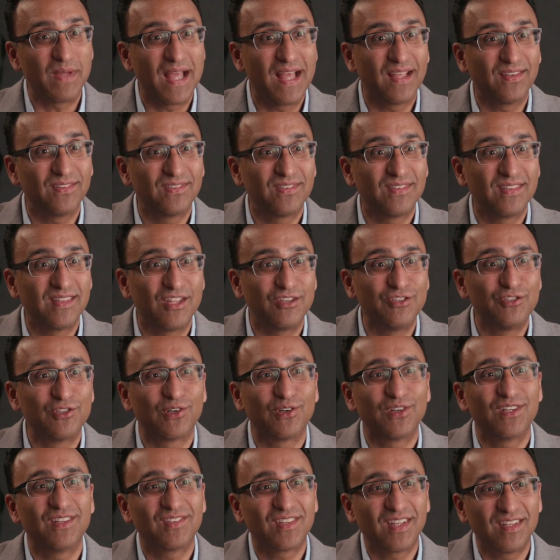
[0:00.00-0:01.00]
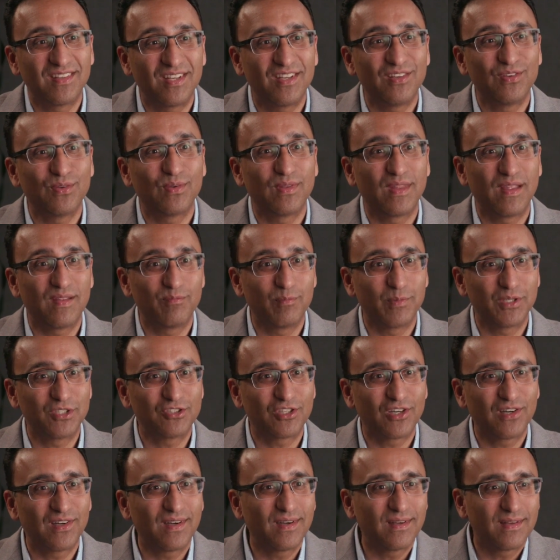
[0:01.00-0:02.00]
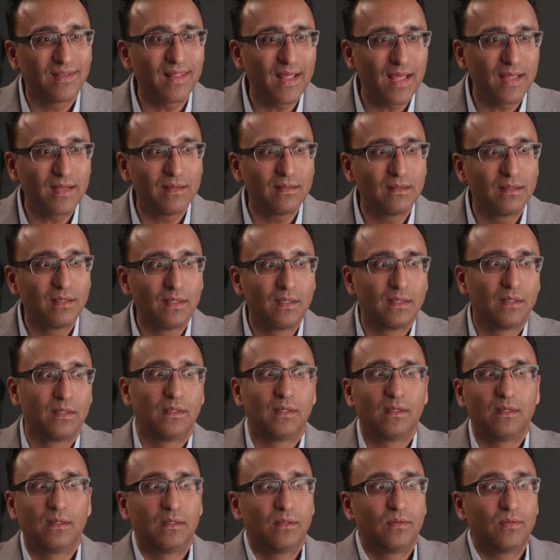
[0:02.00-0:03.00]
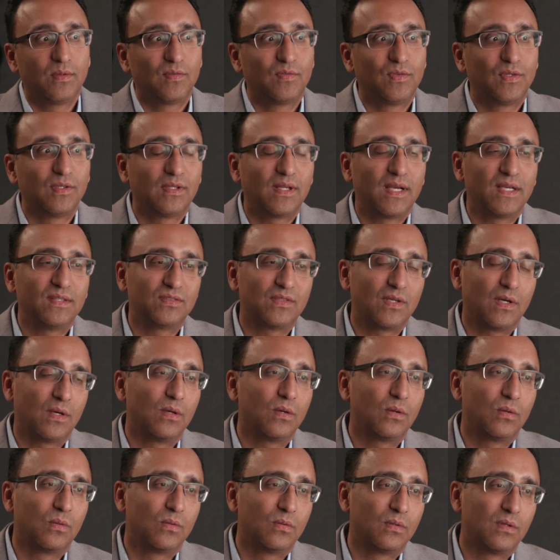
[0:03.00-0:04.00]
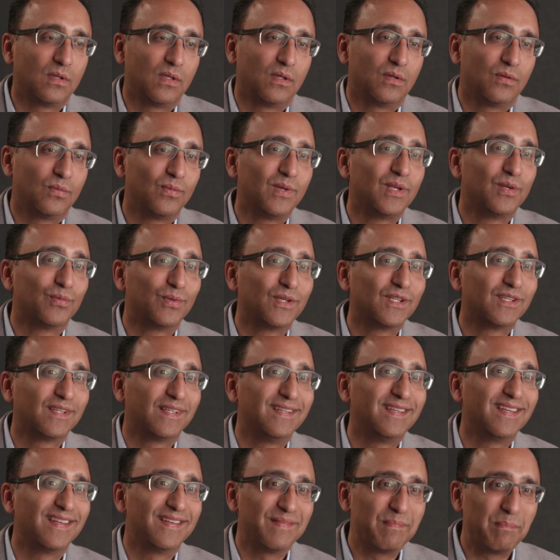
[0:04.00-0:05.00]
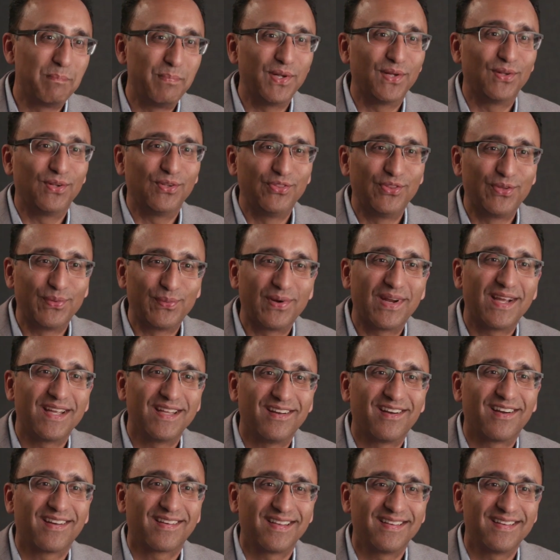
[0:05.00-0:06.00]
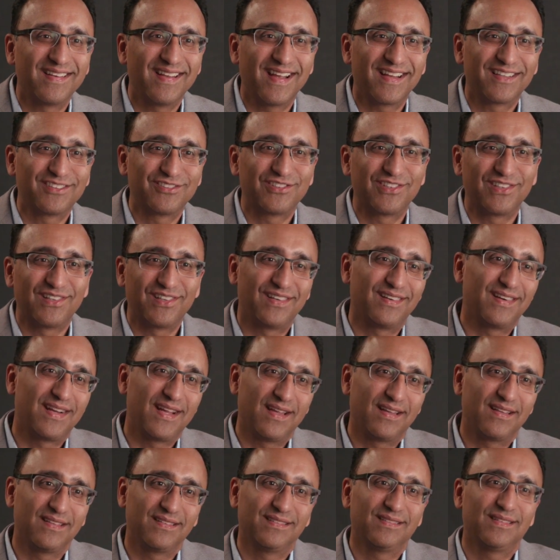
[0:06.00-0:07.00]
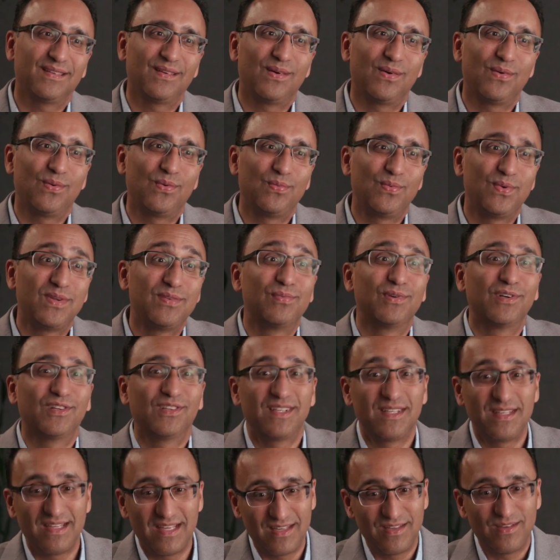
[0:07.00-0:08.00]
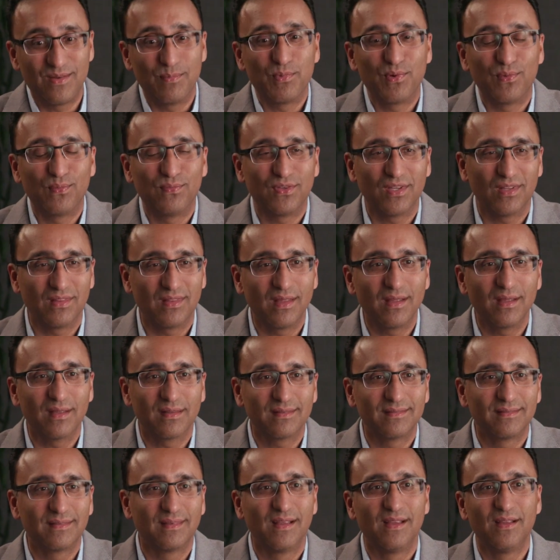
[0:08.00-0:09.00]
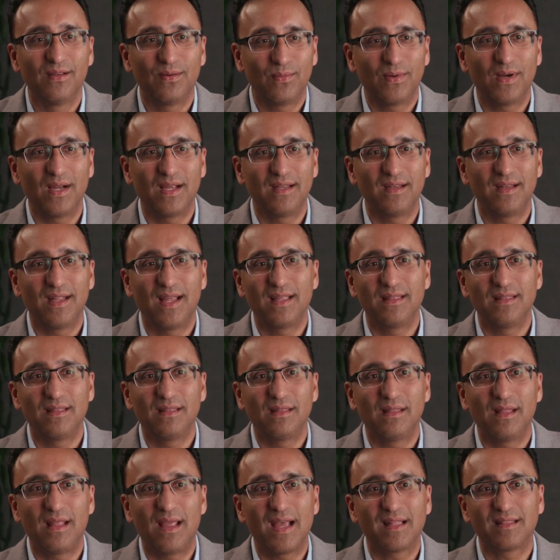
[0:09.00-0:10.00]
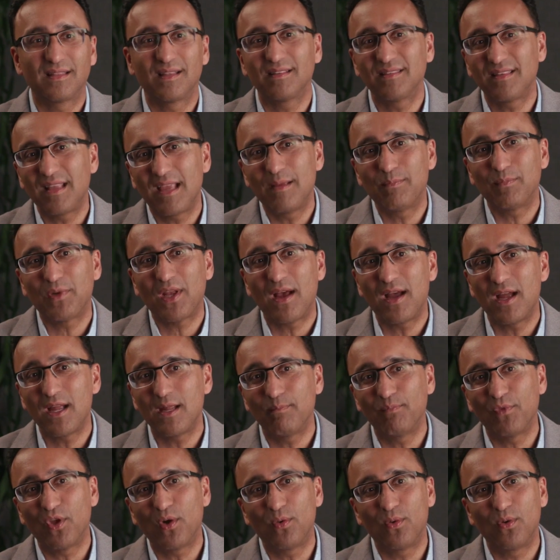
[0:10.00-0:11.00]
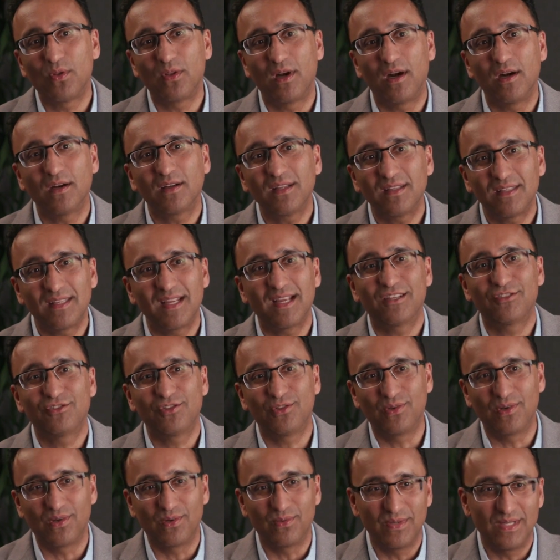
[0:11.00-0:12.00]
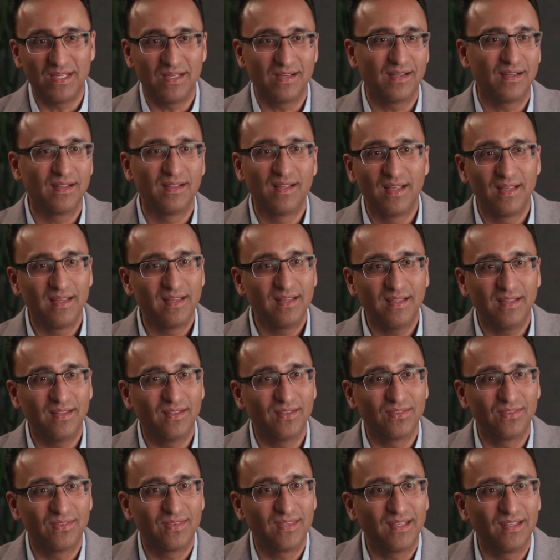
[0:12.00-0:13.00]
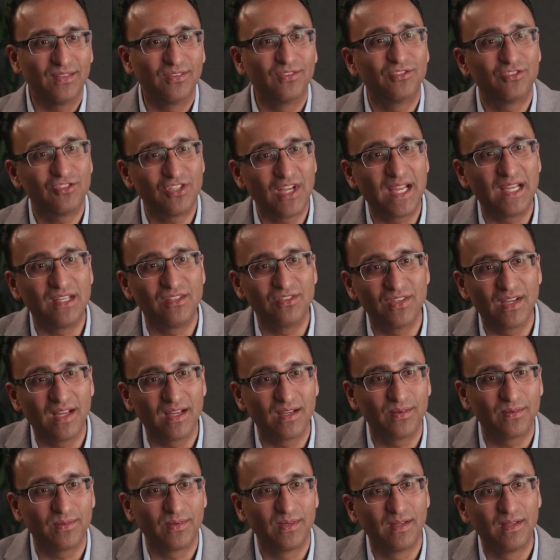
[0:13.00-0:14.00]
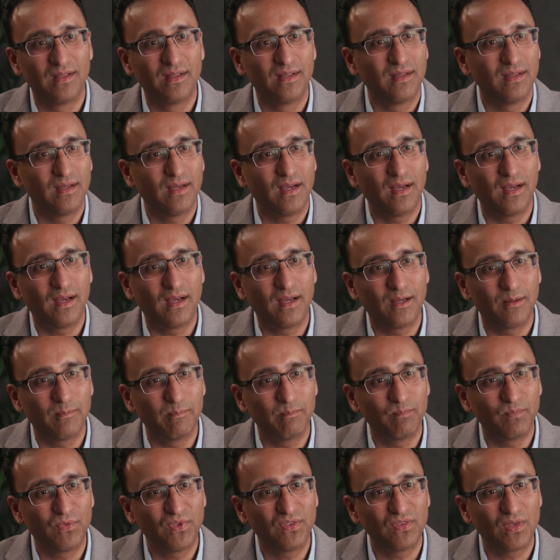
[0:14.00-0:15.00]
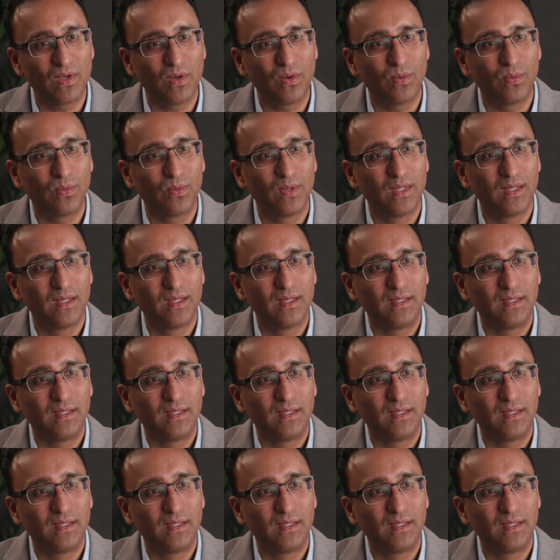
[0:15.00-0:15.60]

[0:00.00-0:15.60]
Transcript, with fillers: as the journeys continue, they've matured, then we've realized, oh, we really didn't build the right architecture, and so we really need to move to this, right? And at the same time, the whole architecture arena is is changing. Um, so